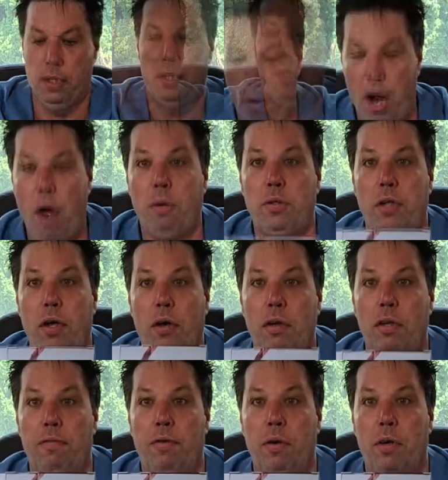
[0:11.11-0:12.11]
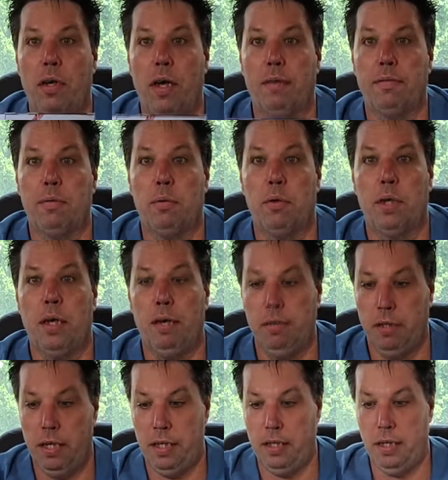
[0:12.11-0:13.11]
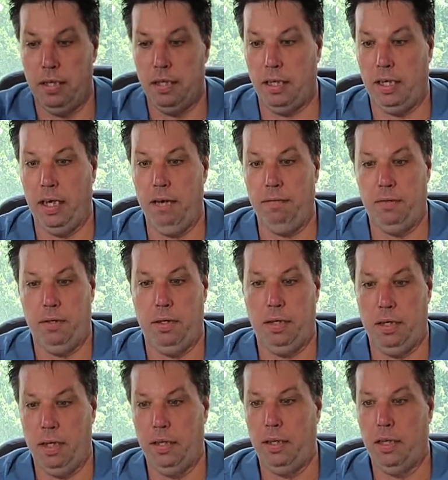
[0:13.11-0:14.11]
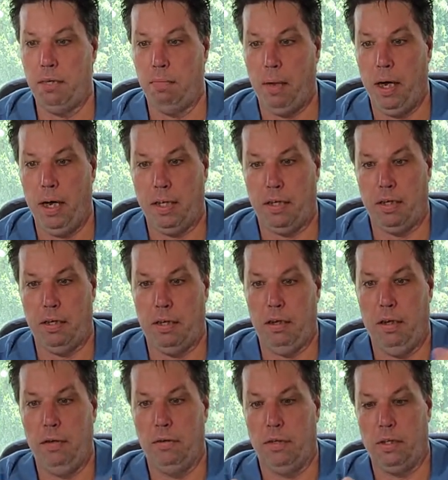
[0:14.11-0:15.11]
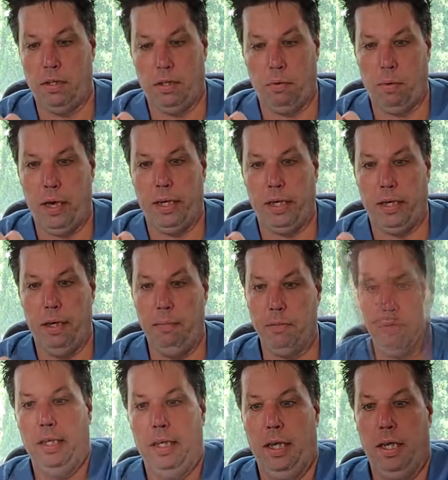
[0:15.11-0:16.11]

I would totally feel comfortable giving this as a gift in this box alone, just the way it comes.